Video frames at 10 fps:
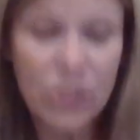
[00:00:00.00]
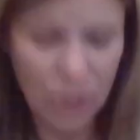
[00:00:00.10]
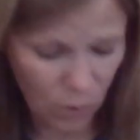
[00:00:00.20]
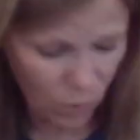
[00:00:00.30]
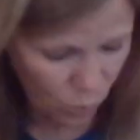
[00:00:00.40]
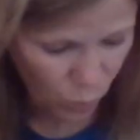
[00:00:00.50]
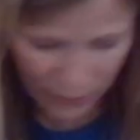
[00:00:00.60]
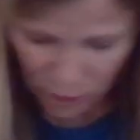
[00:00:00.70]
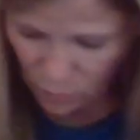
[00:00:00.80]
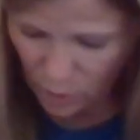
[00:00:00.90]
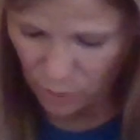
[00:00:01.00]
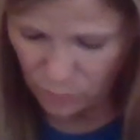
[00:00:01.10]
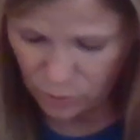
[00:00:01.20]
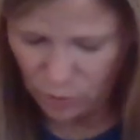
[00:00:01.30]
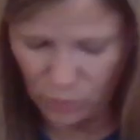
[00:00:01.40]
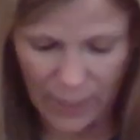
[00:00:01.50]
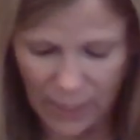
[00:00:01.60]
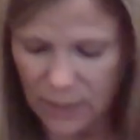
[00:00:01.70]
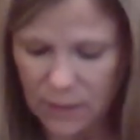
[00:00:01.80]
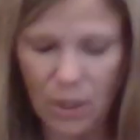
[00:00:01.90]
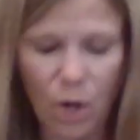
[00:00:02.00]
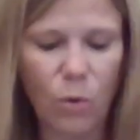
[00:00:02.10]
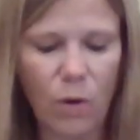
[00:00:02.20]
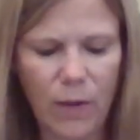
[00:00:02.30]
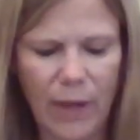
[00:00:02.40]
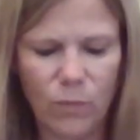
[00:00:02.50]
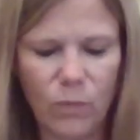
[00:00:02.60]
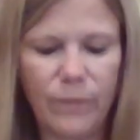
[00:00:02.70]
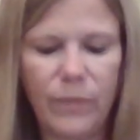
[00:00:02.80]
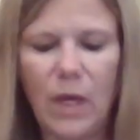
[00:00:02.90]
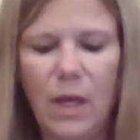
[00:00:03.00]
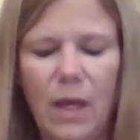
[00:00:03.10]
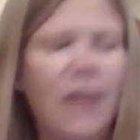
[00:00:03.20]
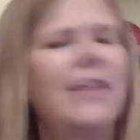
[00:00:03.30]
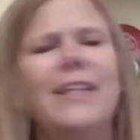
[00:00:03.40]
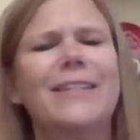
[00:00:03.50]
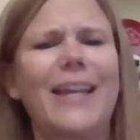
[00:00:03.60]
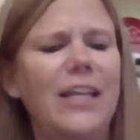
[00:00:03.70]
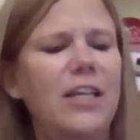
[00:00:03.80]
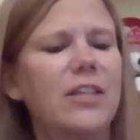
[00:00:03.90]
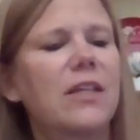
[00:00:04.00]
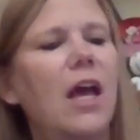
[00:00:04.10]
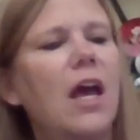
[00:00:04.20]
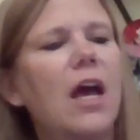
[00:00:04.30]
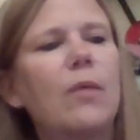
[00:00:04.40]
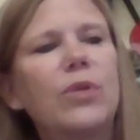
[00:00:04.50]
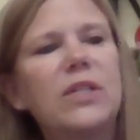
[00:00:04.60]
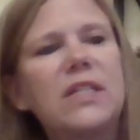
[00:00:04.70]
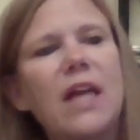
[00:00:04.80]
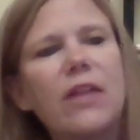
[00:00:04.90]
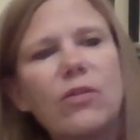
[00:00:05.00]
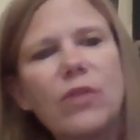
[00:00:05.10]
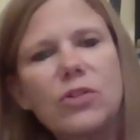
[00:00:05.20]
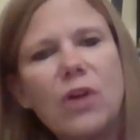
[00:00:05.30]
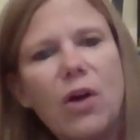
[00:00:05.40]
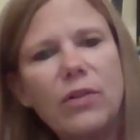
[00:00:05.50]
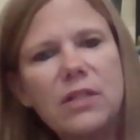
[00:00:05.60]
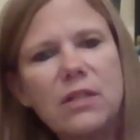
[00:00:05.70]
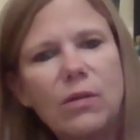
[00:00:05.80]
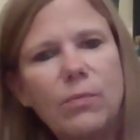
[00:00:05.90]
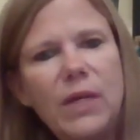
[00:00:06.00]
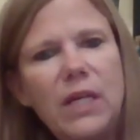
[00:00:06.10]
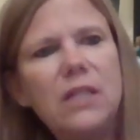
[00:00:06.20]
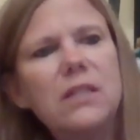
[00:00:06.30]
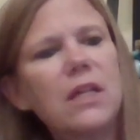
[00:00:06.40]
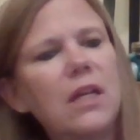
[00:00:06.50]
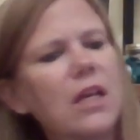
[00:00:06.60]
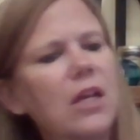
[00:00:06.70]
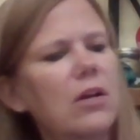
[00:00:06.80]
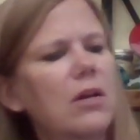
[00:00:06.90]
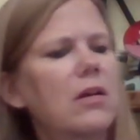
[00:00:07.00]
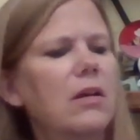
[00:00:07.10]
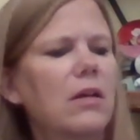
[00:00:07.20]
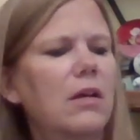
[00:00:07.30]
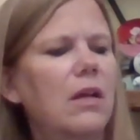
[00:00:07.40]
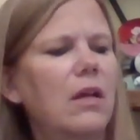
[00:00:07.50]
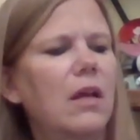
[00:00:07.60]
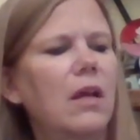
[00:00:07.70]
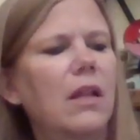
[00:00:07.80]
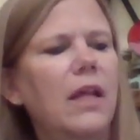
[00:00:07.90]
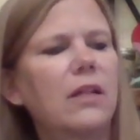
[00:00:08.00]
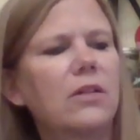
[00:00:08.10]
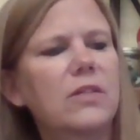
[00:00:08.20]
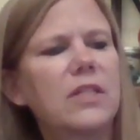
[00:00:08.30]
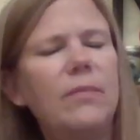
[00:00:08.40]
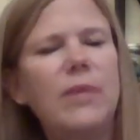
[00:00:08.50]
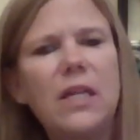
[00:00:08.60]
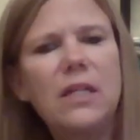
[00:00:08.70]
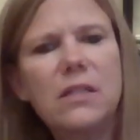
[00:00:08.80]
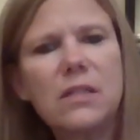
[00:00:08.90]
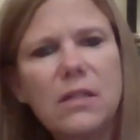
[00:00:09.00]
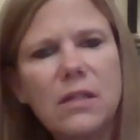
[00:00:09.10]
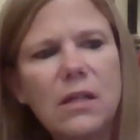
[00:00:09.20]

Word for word: So when you go to a, oh, and uh, these ladies put together. There's all these little beads in here, like little sea beads.